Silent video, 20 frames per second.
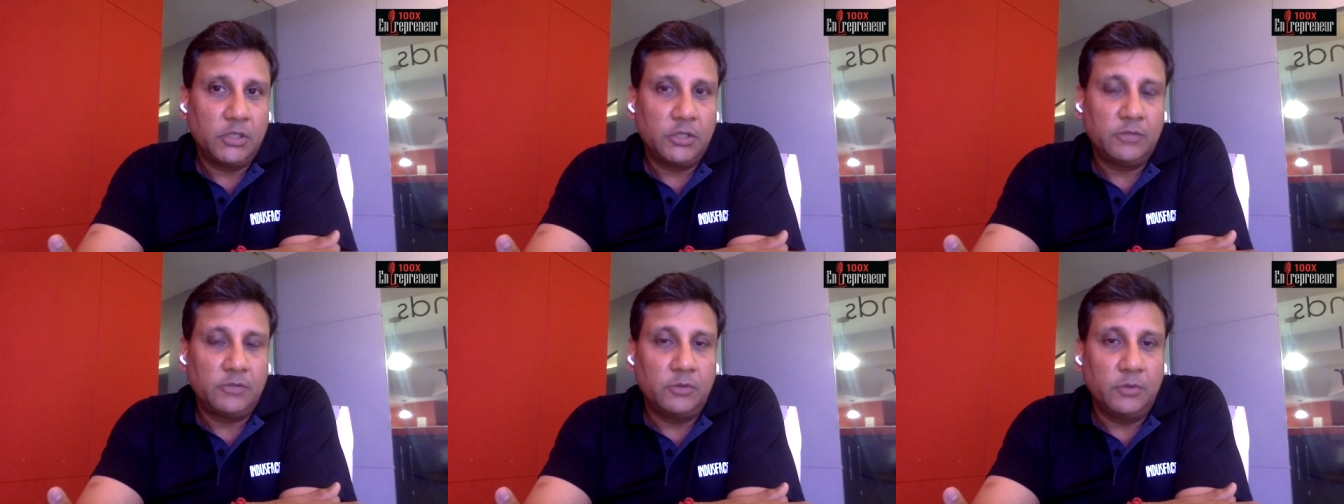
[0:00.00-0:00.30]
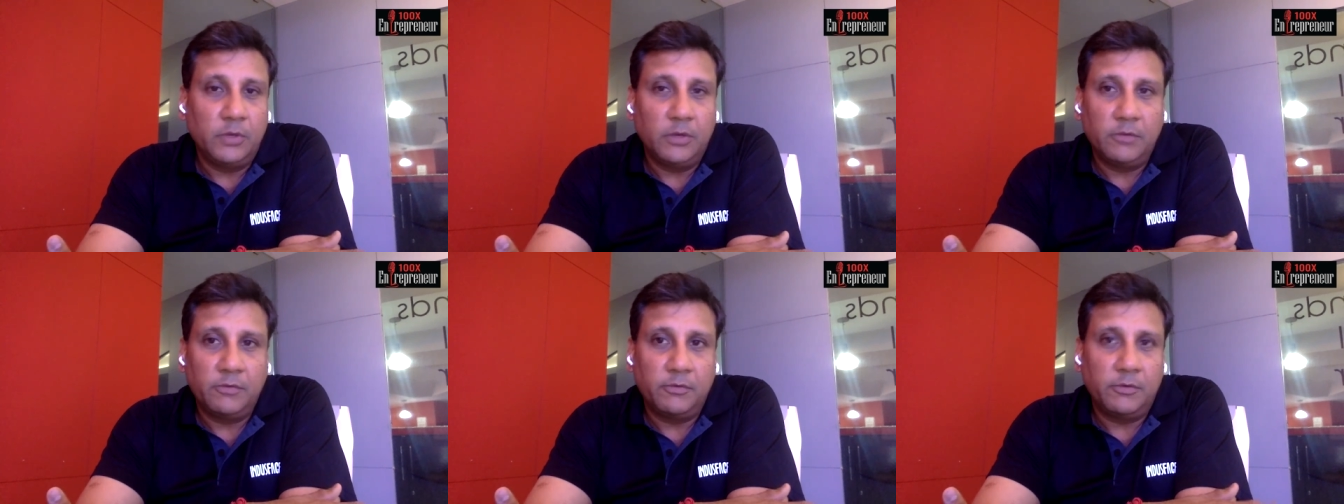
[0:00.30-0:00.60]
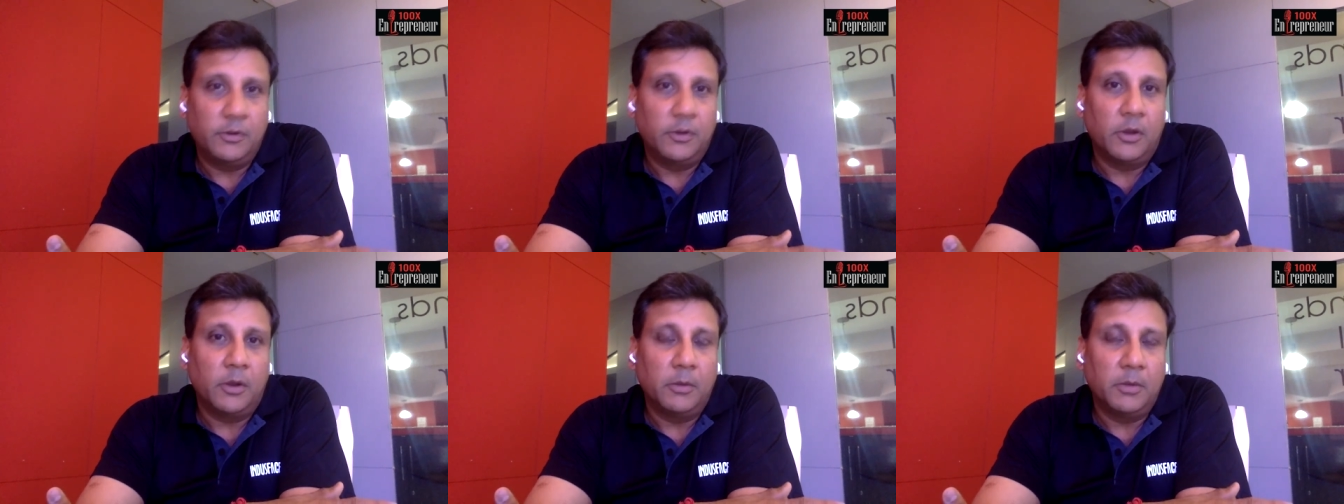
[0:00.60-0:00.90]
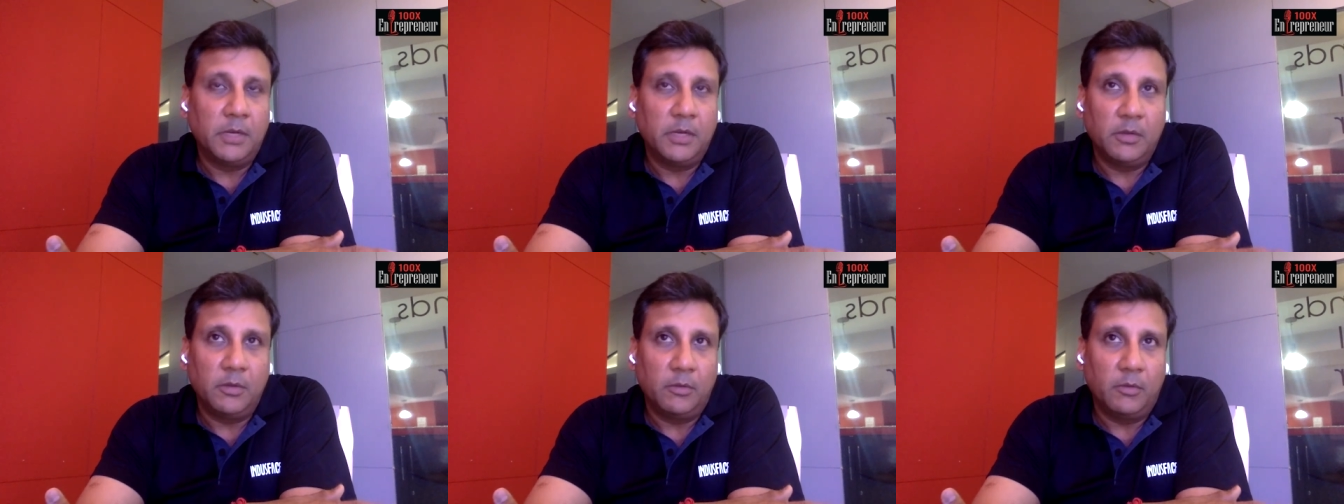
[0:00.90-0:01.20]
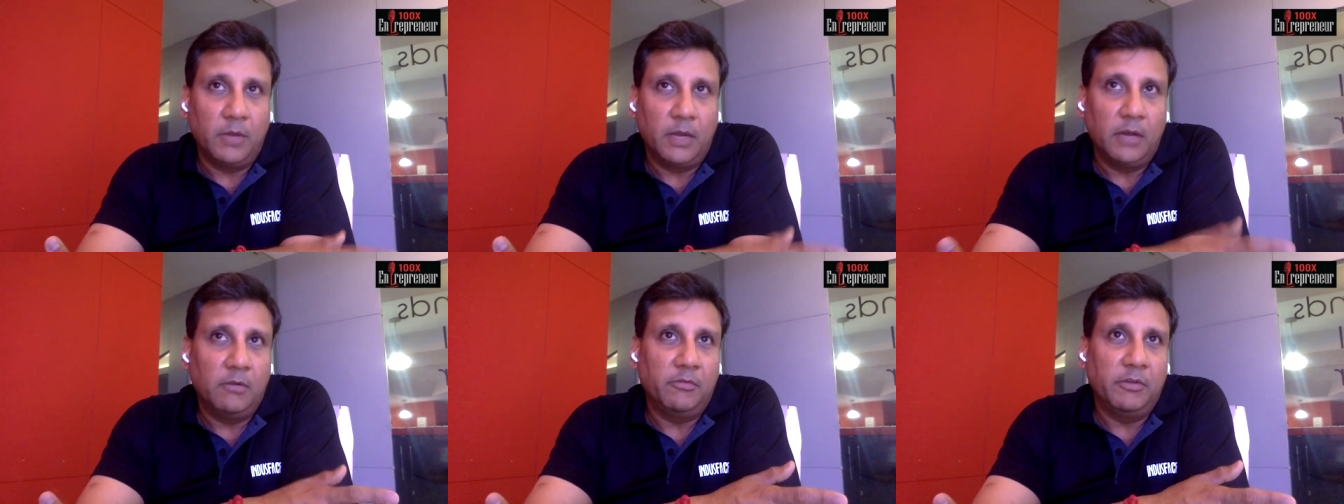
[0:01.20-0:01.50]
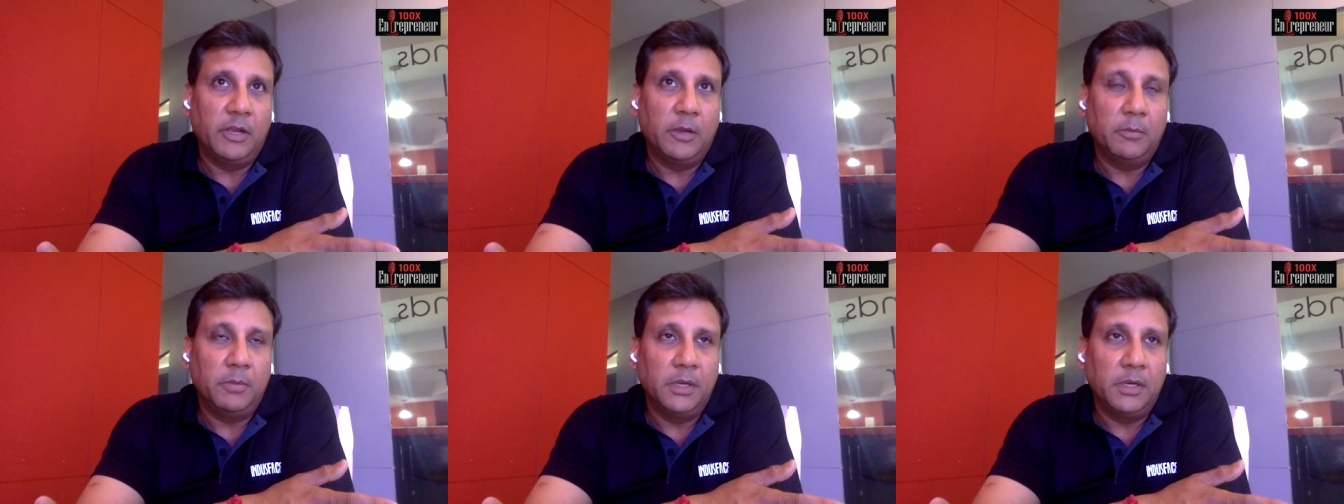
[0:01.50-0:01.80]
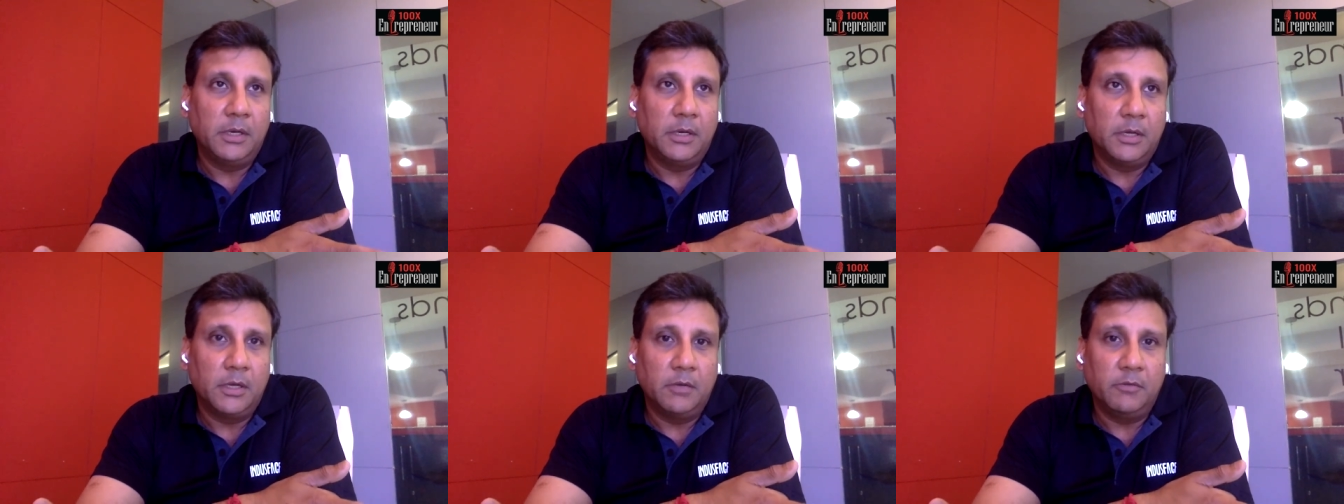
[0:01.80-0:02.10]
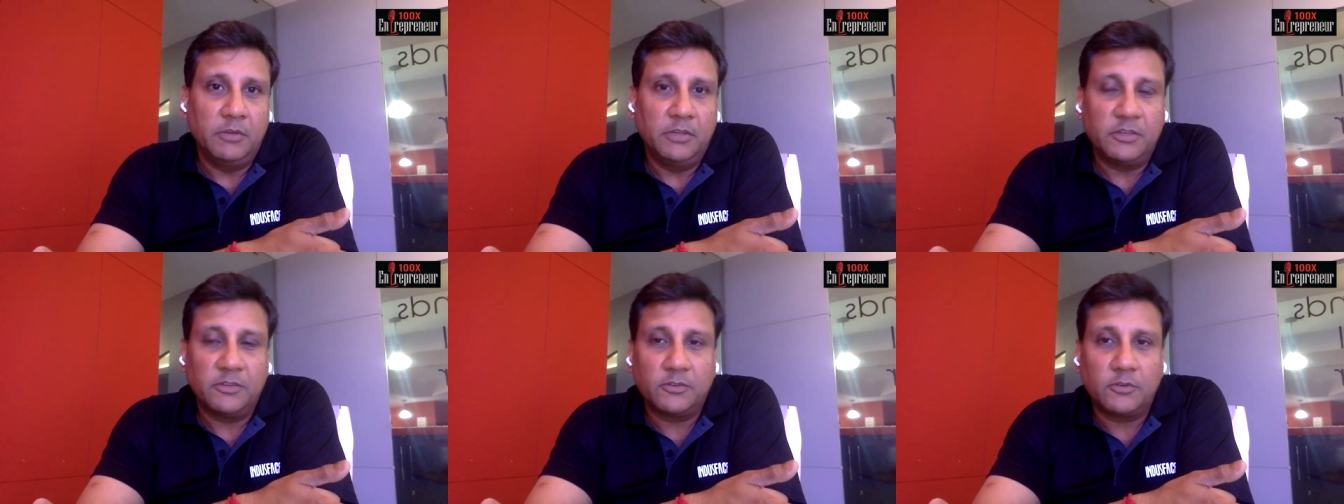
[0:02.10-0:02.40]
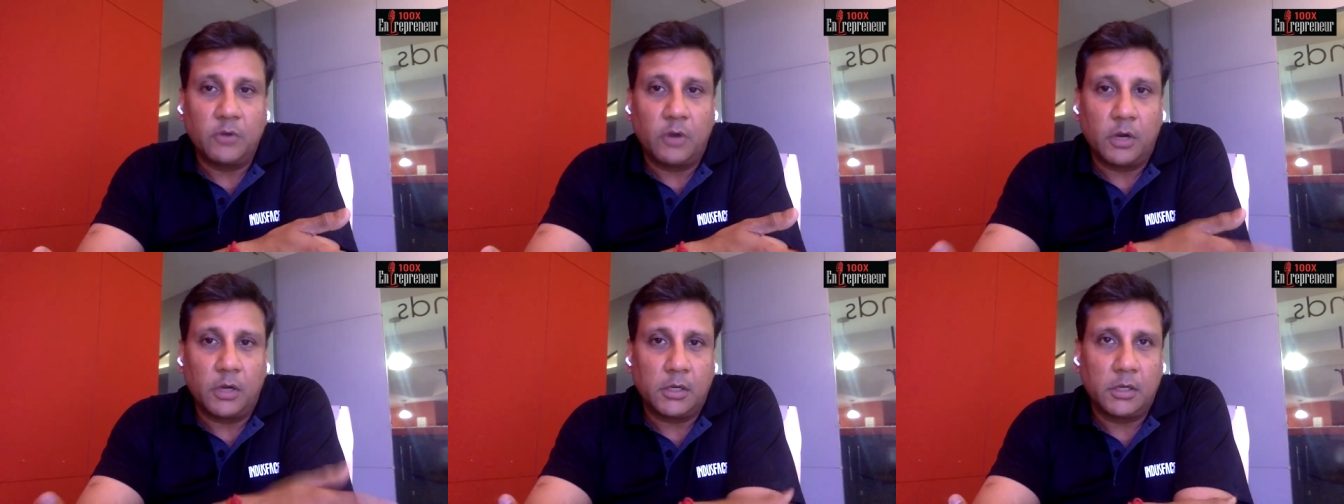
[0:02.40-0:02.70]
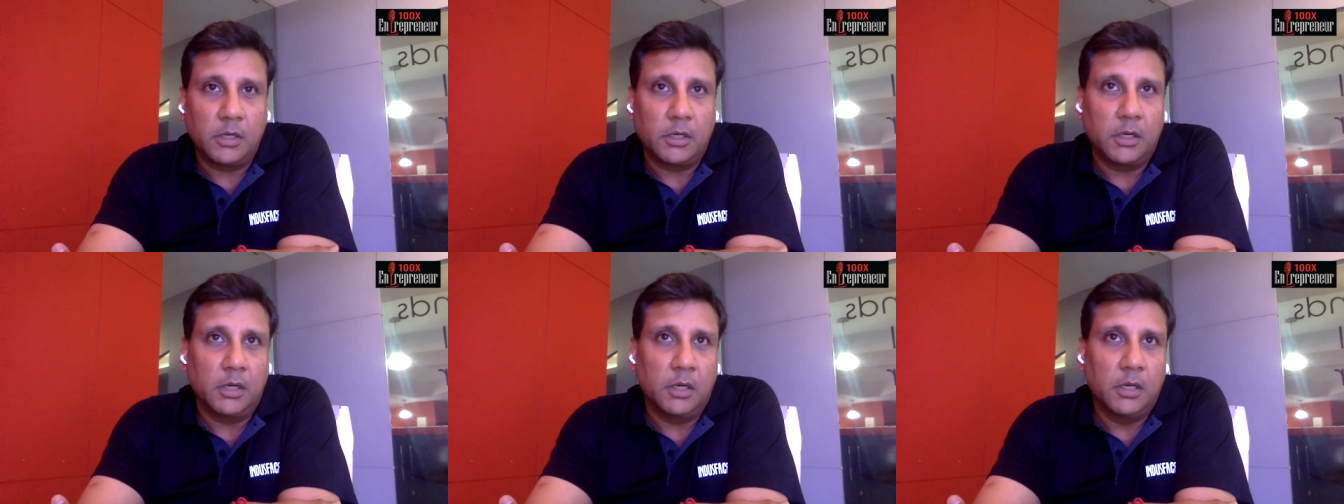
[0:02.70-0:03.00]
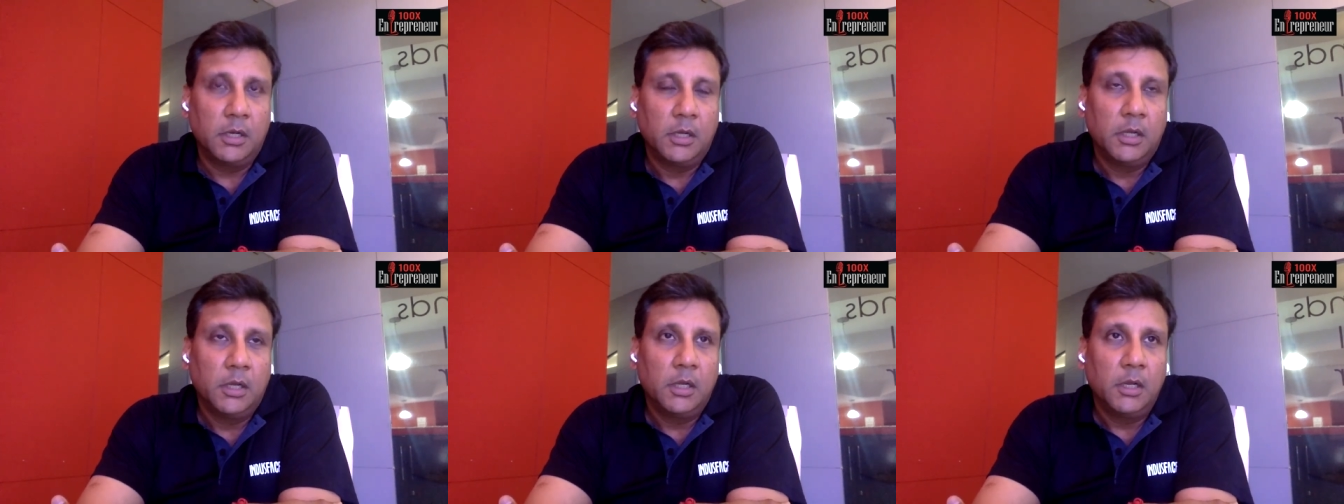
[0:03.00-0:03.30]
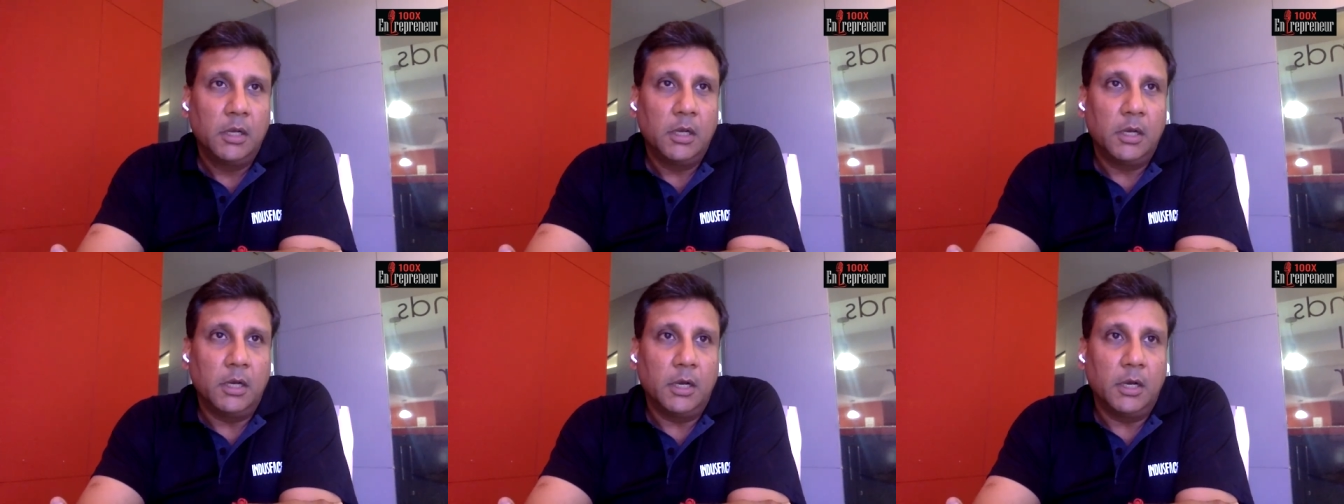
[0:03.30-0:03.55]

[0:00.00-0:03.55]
She's doing phenomenally well. We have been, we just got a